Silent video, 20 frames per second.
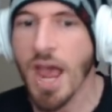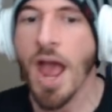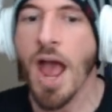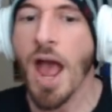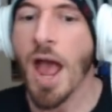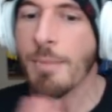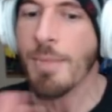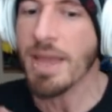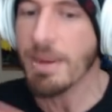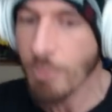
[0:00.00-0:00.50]

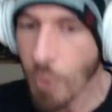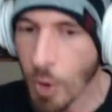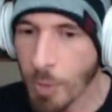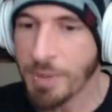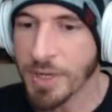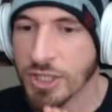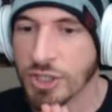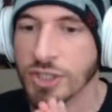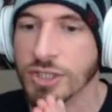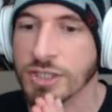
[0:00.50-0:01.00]
I made more
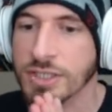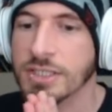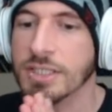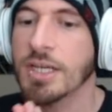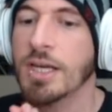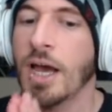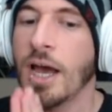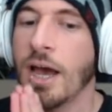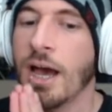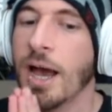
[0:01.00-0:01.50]
pictures.
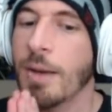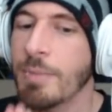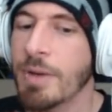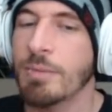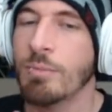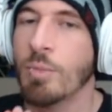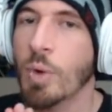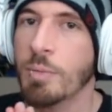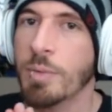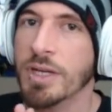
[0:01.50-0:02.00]
I
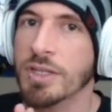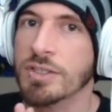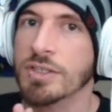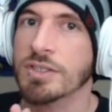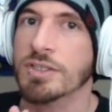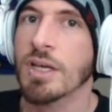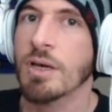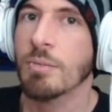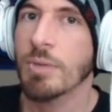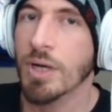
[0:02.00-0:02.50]
made more pictures.